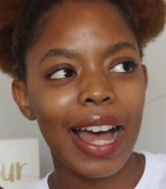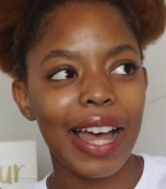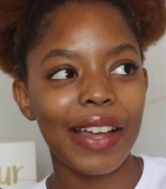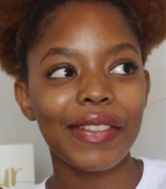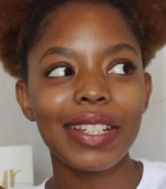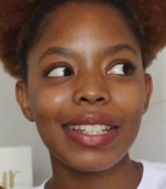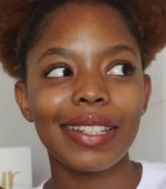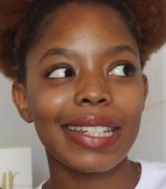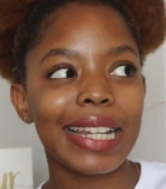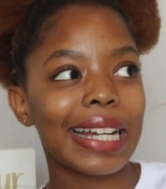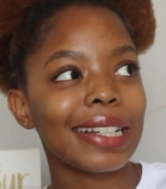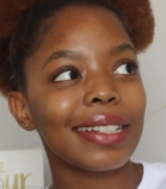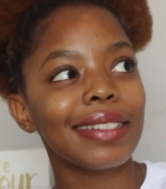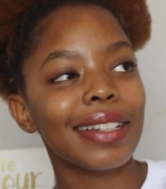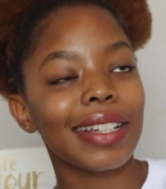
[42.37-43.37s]
I haven't
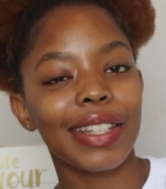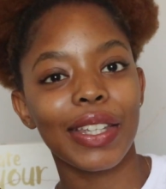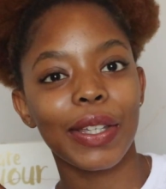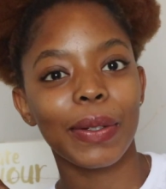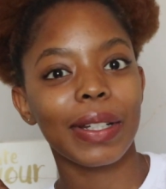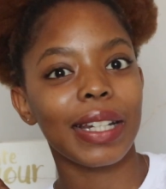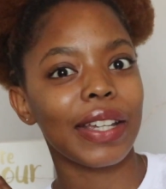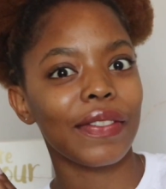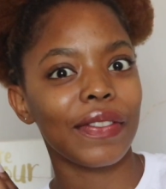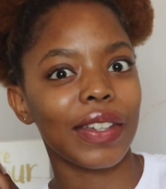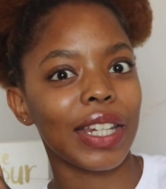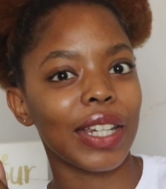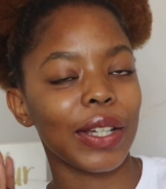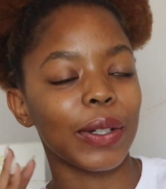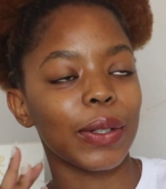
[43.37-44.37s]
done a Q&A
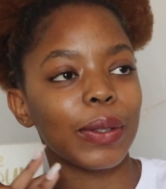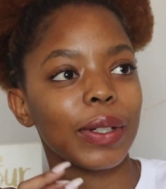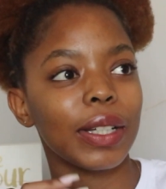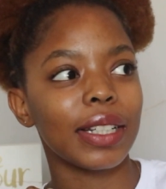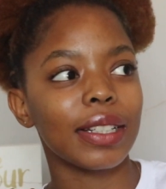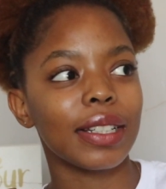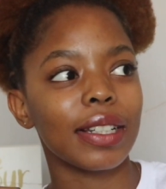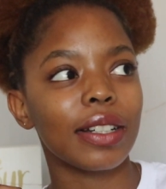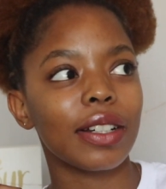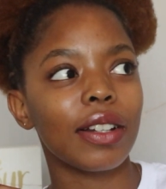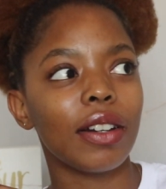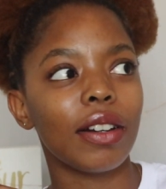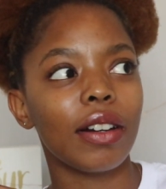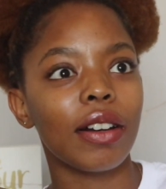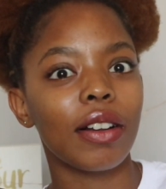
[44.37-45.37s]
video in a
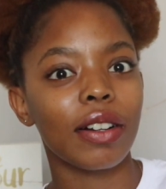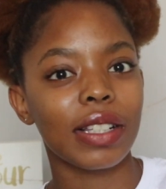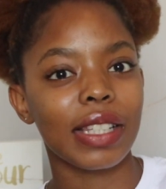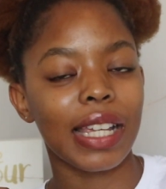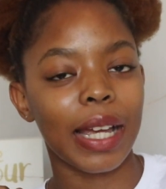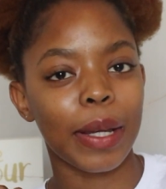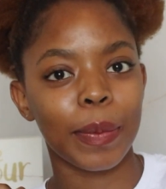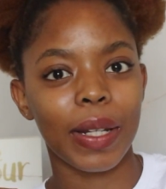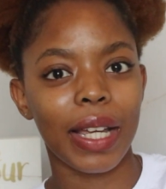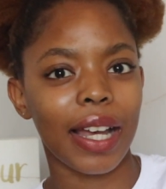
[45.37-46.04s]
long time.